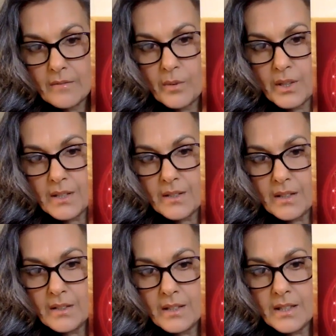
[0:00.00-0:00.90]
What is
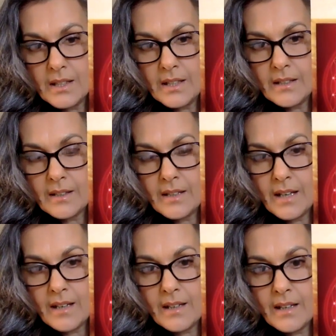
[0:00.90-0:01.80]
underneath
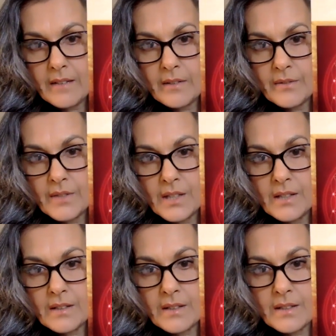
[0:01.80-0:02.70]
that layer of
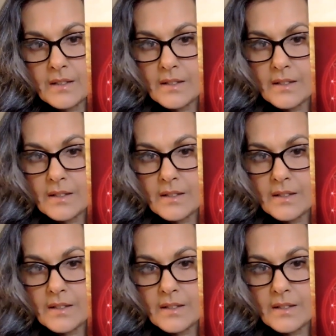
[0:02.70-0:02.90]
darkness?